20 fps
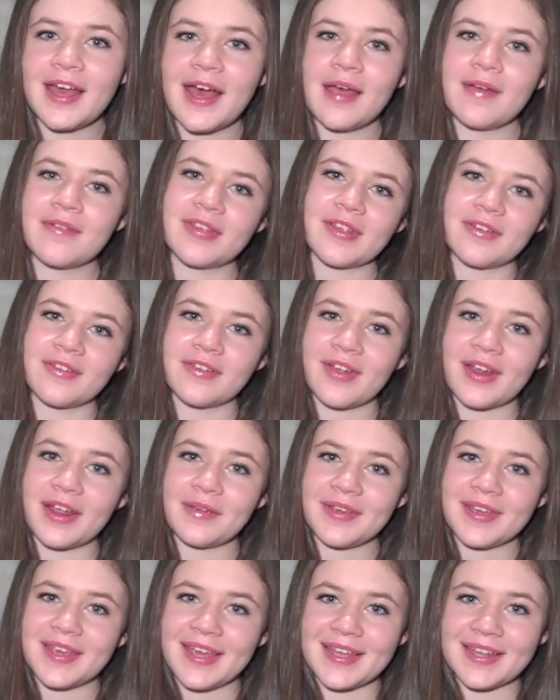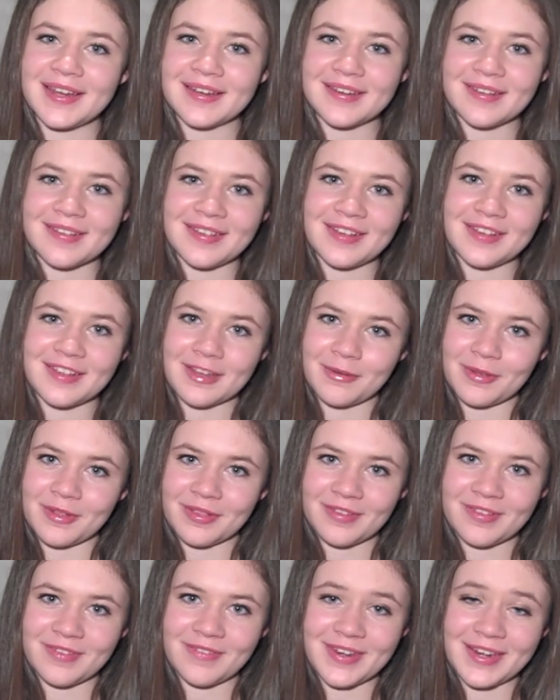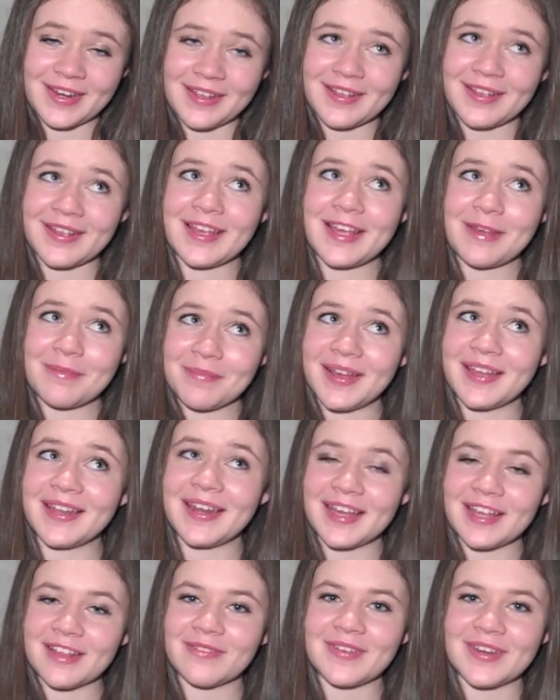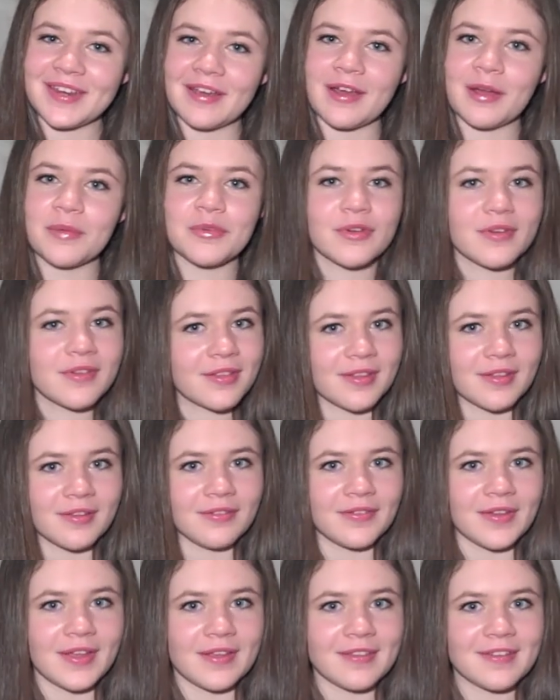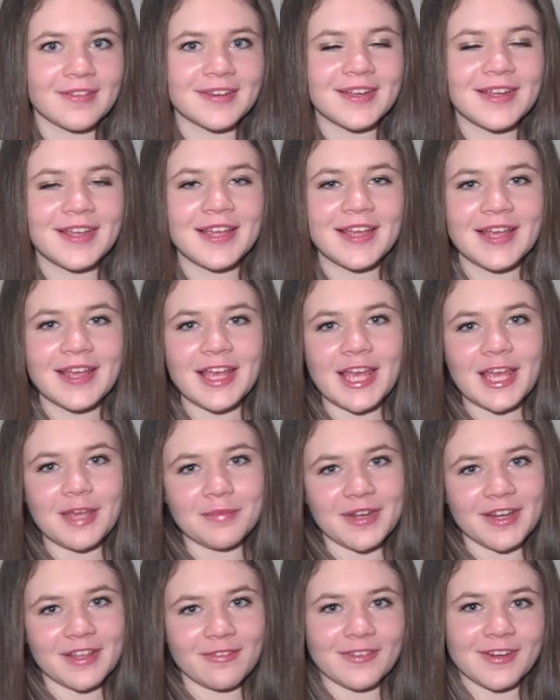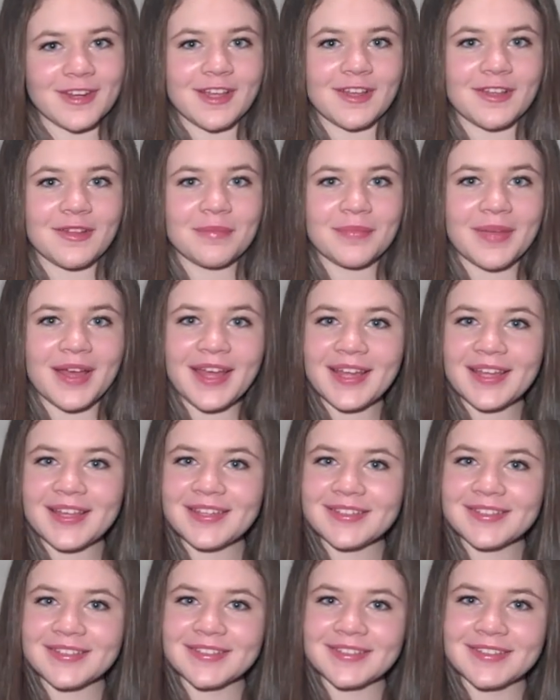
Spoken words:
I hope you're having a great weekend. I'll see you in my next video. I'm talking so fast. In my next video. Bye!